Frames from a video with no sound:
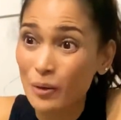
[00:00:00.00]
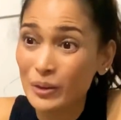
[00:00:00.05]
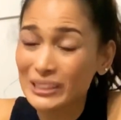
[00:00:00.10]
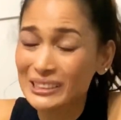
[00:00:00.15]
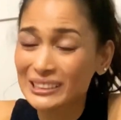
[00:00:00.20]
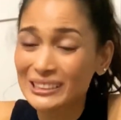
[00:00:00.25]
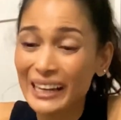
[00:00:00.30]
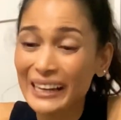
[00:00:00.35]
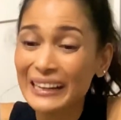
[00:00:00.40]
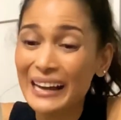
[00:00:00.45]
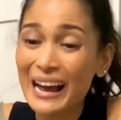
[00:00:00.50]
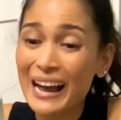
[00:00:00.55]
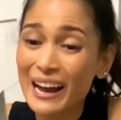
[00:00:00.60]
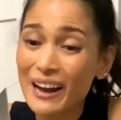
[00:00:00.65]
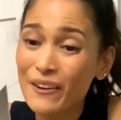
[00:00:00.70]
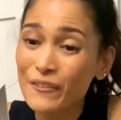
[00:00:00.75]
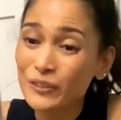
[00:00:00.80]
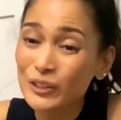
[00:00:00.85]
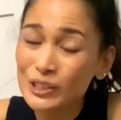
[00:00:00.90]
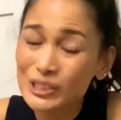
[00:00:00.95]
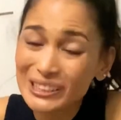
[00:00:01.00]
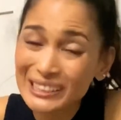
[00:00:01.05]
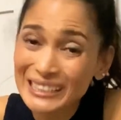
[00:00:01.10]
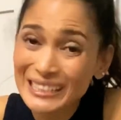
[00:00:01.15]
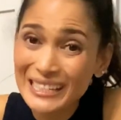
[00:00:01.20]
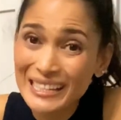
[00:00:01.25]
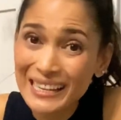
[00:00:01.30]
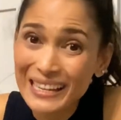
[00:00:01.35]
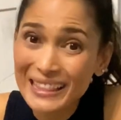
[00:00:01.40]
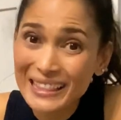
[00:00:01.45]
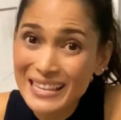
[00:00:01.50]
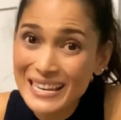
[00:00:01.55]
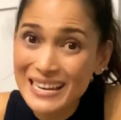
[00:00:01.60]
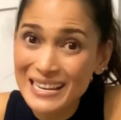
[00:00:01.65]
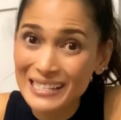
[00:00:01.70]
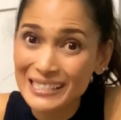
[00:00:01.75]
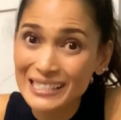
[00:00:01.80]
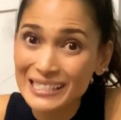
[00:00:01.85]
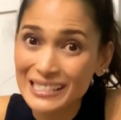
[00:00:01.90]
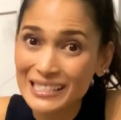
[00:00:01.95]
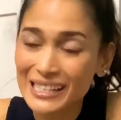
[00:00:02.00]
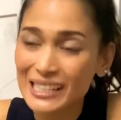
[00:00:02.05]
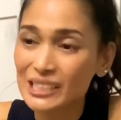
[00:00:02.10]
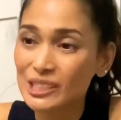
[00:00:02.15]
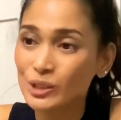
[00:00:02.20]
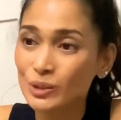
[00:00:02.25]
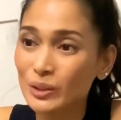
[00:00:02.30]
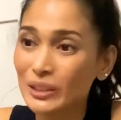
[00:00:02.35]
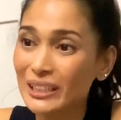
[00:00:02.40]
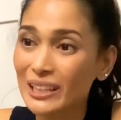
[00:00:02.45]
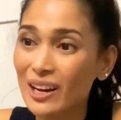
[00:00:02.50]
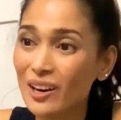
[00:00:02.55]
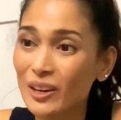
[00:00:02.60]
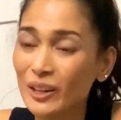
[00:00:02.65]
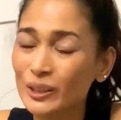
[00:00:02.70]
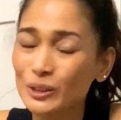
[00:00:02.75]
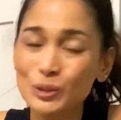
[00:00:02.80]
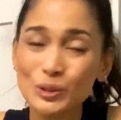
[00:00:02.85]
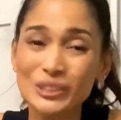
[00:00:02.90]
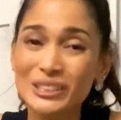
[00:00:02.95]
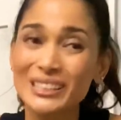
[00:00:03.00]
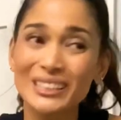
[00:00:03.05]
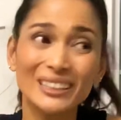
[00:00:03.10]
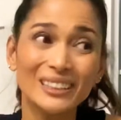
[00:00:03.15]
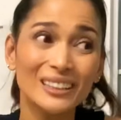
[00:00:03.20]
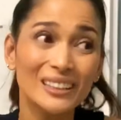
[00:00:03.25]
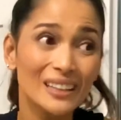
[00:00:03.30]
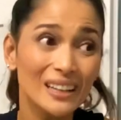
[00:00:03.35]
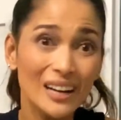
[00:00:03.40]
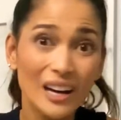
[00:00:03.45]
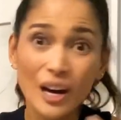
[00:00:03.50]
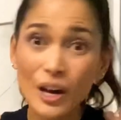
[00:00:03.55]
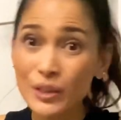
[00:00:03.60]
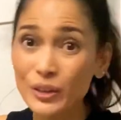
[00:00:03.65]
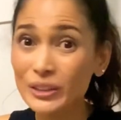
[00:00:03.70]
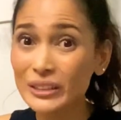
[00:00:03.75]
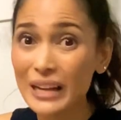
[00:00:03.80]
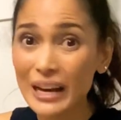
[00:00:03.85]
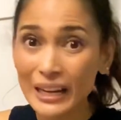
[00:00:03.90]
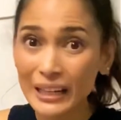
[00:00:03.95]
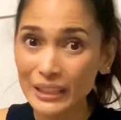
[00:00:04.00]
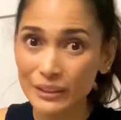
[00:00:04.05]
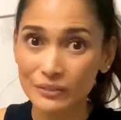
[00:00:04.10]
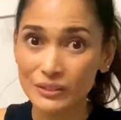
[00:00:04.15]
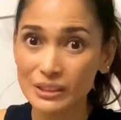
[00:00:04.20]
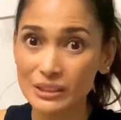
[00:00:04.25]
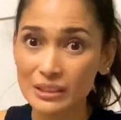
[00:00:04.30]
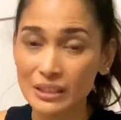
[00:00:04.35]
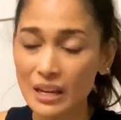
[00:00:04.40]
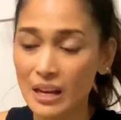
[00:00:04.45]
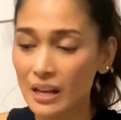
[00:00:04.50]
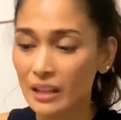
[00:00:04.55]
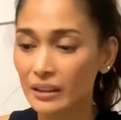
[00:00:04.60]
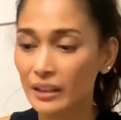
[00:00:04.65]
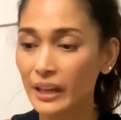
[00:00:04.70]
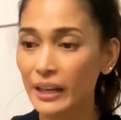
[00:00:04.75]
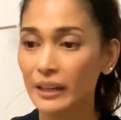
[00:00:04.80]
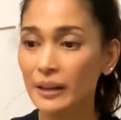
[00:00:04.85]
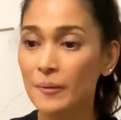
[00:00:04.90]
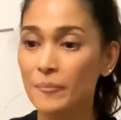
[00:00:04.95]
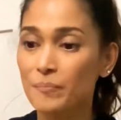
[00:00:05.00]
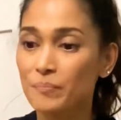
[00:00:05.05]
It's like after seeing this, it's really hard to see other knives. Like